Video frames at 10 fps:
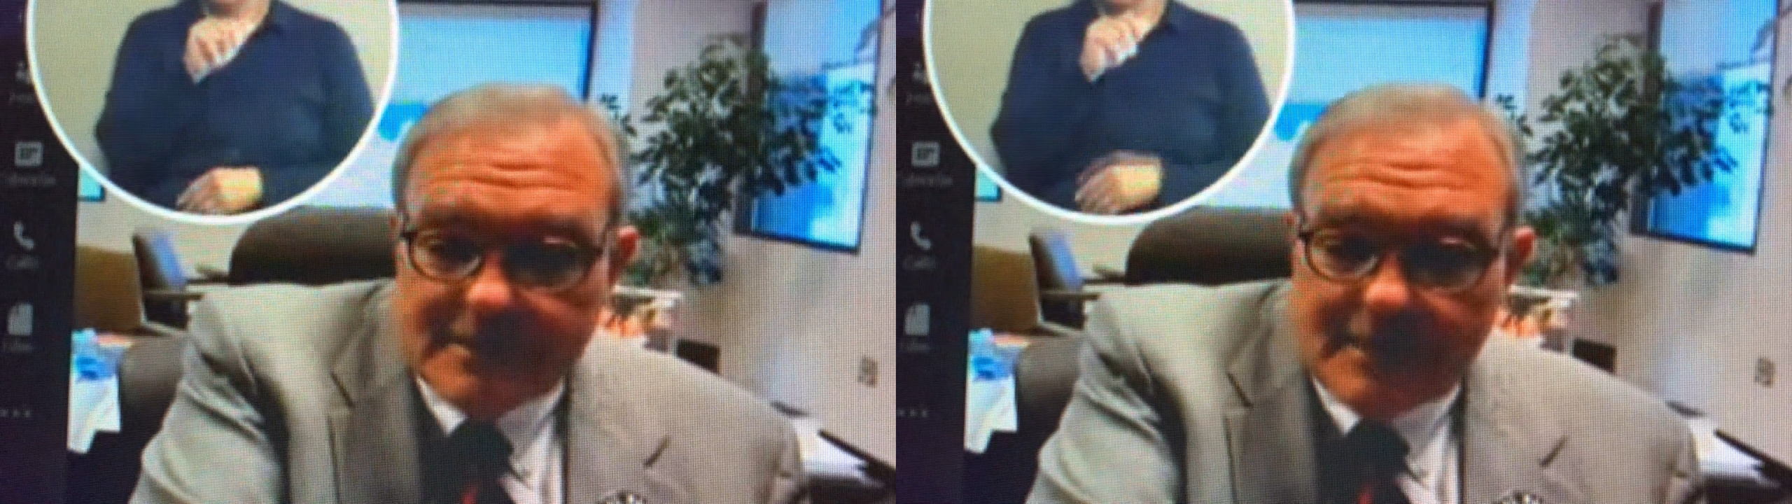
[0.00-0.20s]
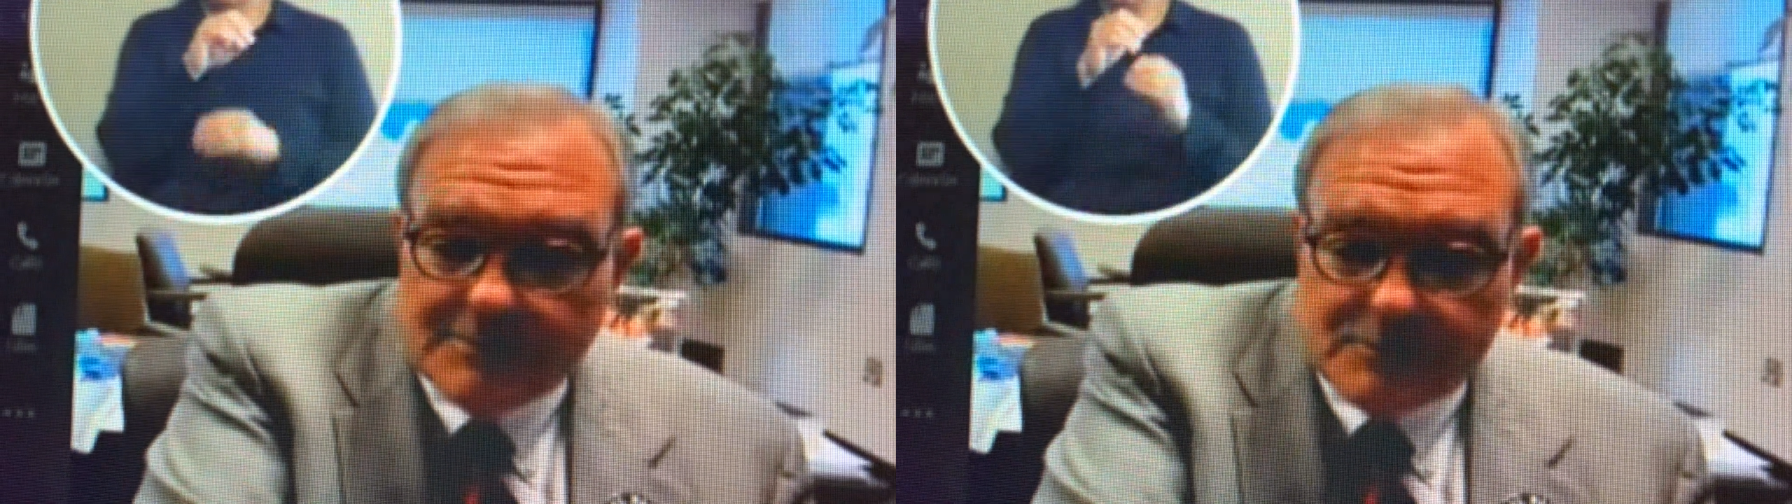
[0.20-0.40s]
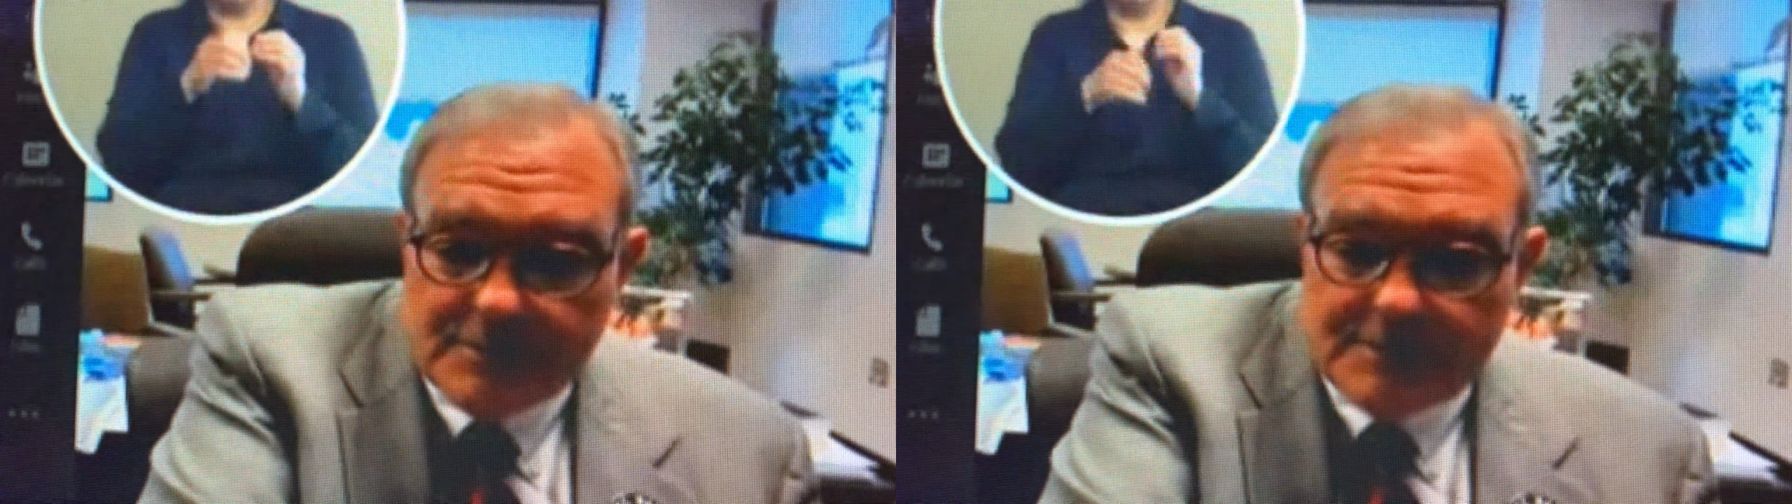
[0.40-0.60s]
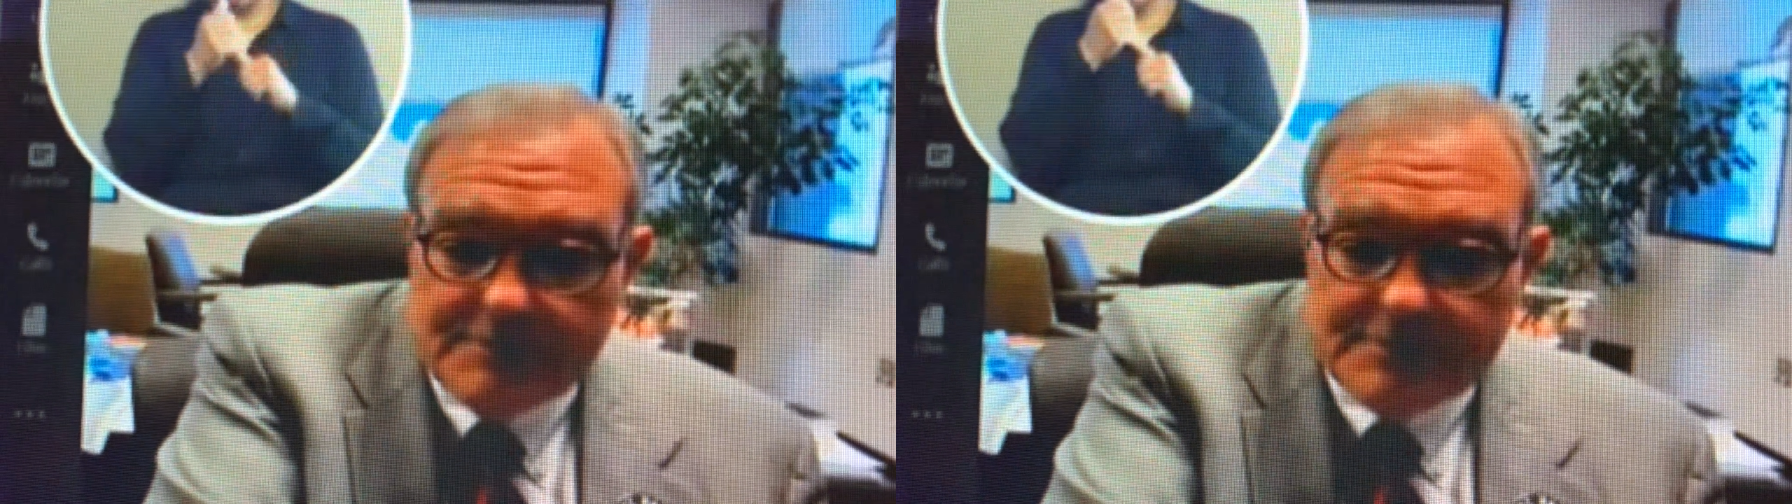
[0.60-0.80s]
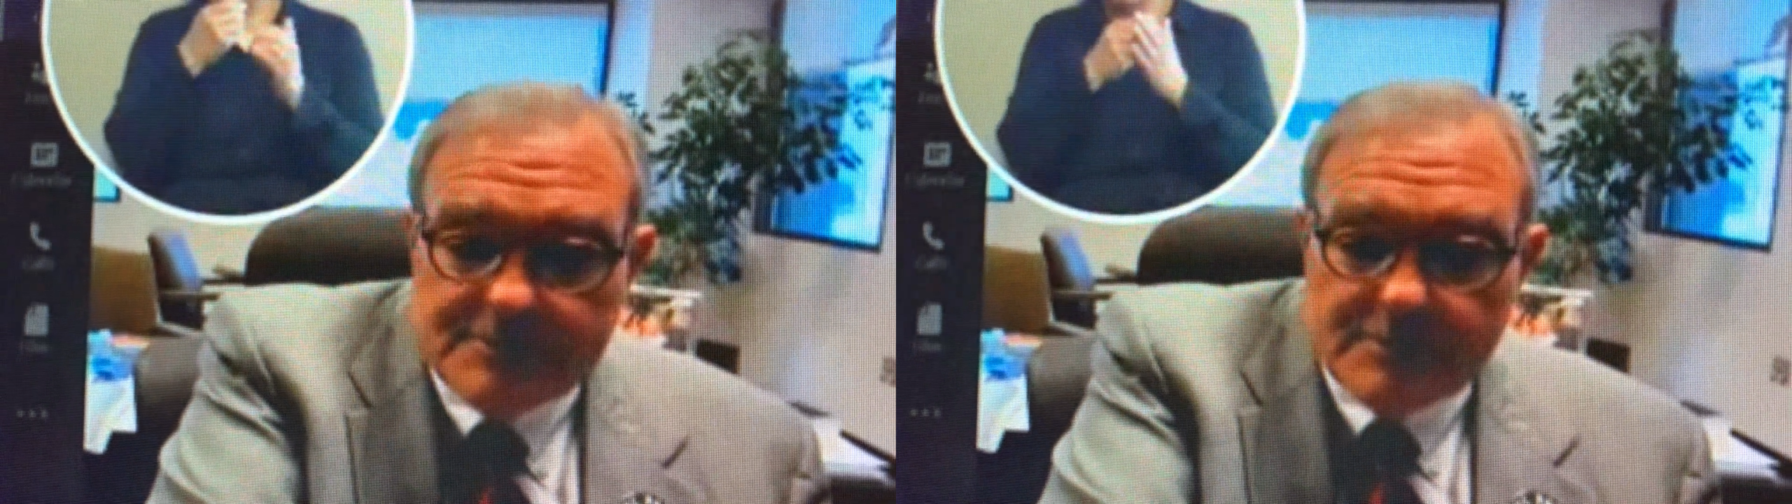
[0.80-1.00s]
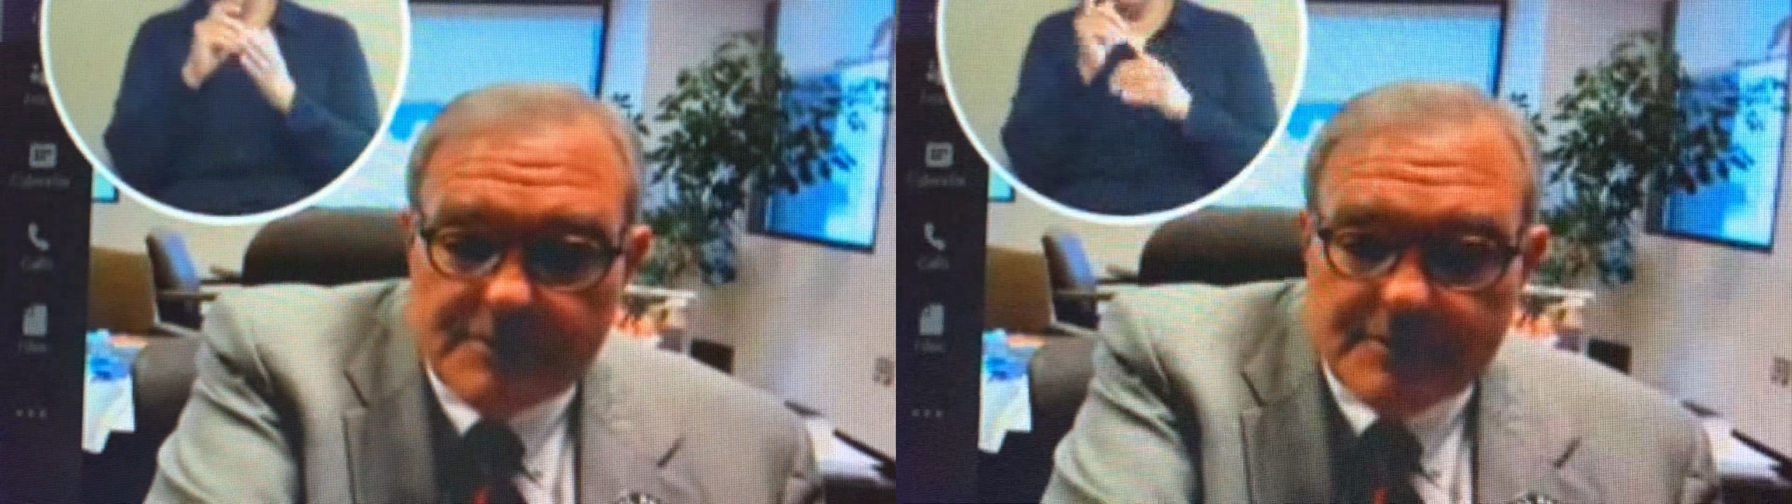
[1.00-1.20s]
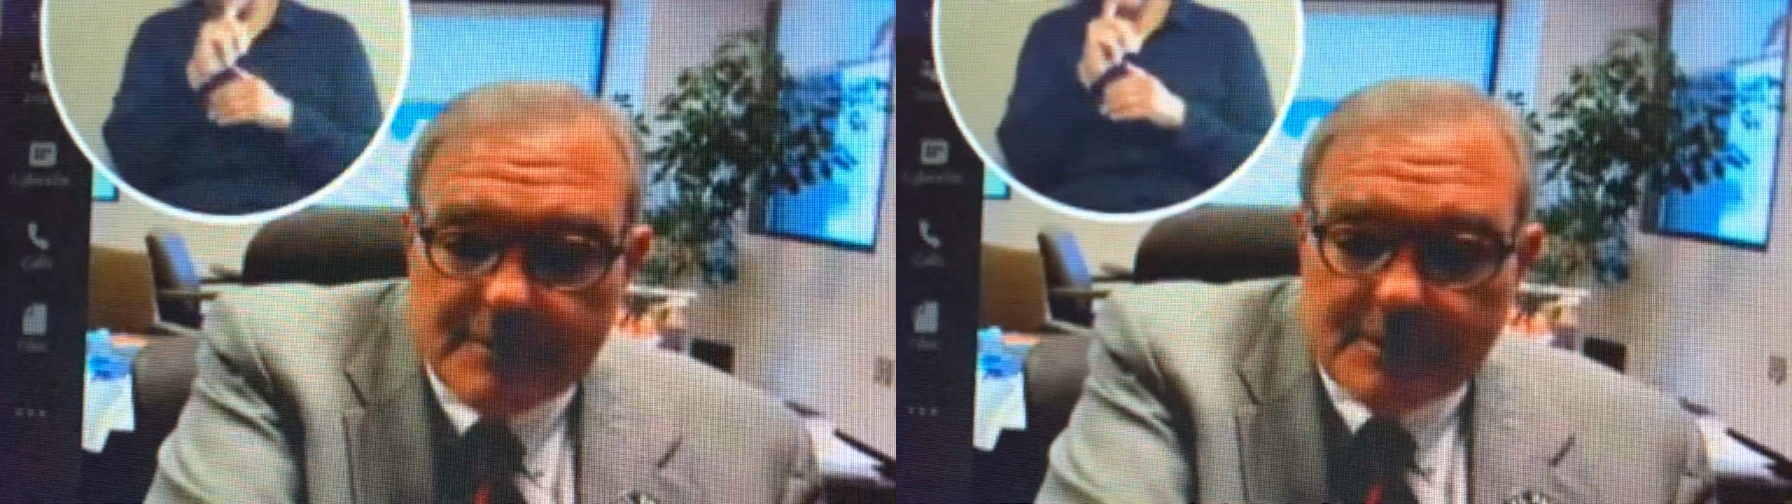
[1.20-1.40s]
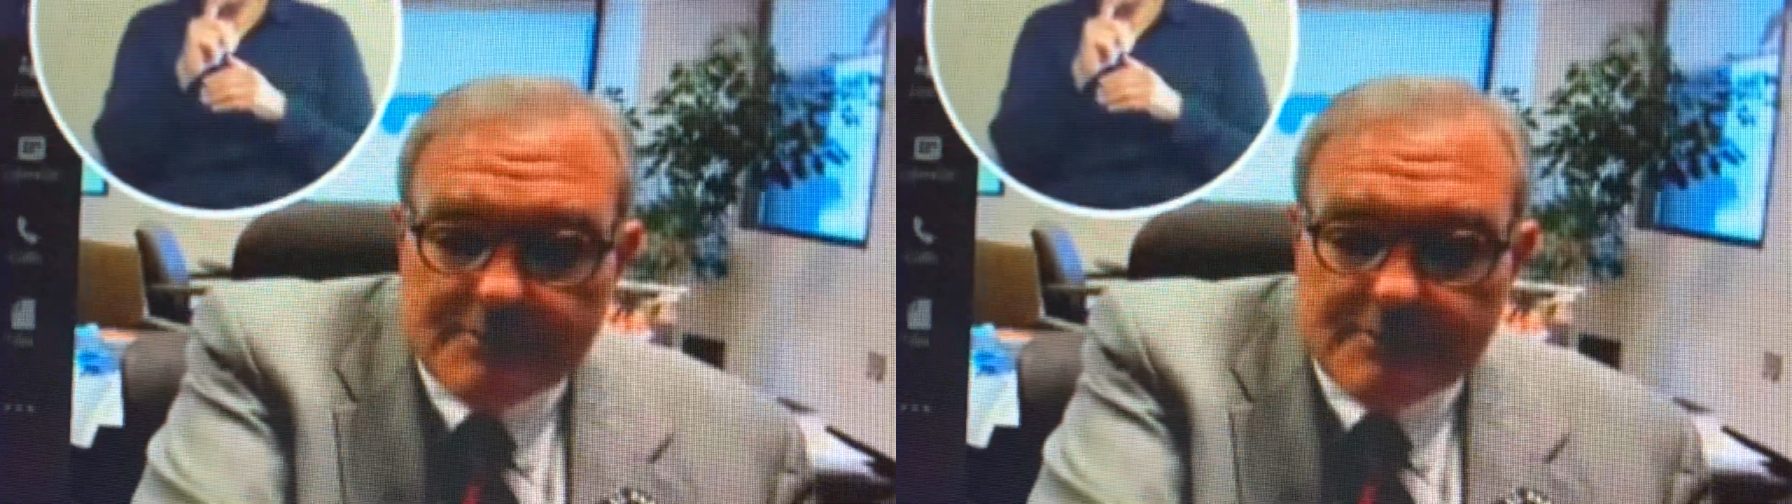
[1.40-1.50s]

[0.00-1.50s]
and that was where the majority of